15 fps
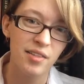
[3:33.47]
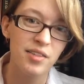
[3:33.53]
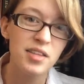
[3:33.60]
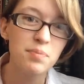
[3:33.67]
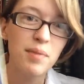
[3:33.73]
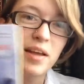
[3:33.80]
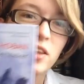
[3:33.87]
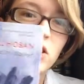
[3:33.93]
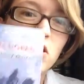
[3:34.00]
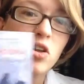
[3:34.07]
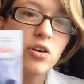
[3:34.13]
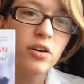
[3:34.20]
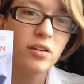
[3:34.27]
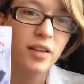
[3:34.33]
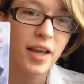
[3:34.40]
This might
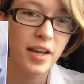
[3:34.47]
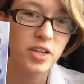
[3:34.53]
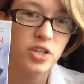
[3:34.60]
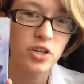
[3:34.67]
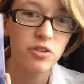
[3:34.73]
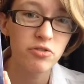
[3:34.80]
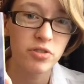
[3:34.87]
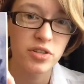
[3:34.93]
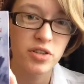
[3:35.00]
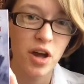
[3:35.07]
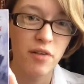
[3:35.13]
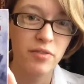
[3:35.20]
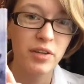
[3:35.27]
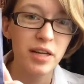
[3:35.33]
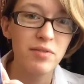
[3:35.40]
look like a children's
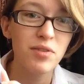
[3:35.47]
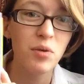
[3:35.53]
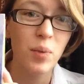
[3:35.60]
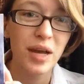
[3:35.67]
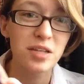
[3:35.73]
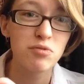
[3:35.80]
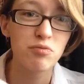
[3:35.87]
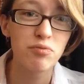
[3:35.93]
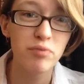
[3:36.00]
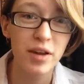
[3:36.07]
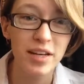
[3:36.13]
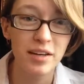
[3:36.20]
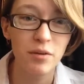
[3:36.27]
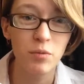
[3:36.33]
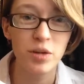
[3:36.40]
novel, and even the way it's
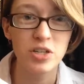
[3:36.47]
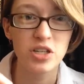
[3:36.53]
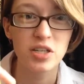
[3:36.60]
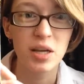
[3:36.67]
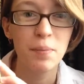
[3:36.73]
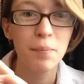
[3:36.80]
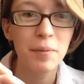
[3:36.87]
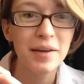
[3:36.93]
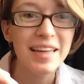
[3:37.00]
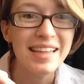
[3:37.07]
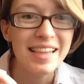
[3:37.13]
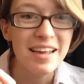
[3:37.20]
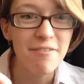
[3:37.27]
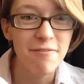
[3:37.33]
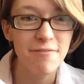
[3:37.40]
written, which is
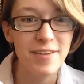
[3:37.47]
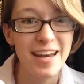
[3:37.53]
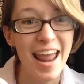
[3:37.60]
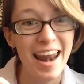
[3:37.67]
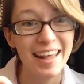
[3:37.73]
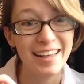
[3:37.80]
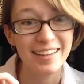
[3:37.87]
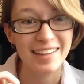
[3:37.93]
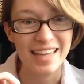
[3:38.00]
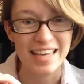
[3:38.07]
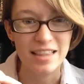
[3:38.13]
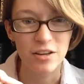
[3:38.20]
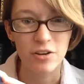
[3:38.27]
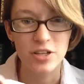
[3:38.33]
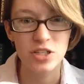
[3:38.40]
completely
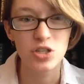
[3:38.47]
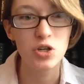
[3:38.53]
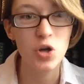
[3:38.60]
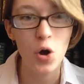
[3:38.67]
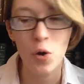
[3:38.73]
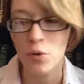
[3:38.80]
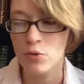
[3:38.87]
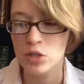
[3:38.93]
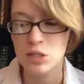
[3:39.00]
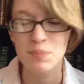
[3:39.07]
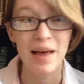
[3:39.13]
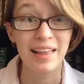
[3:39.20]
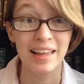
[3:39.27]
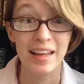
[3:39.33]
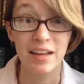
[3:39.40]
phonetically, there is no
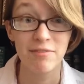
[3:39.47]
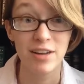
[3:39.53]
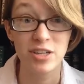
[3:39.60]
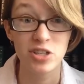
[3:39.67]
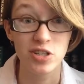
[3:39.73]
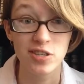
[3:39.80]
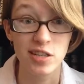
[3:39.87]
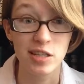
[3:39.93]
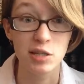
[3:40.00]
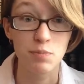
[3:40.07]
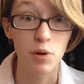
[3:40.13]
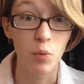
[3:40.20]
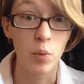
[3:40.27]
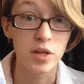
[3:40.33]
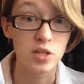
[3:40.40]
spelling conventions in this
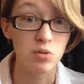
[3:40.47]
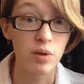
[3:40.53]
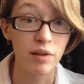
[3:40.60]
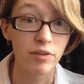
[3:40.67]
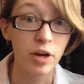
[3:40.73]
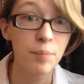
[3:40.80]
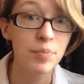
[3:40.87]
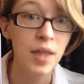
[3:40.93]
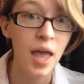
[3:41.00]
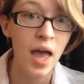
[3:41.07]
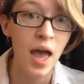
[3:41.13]
book whatsoever.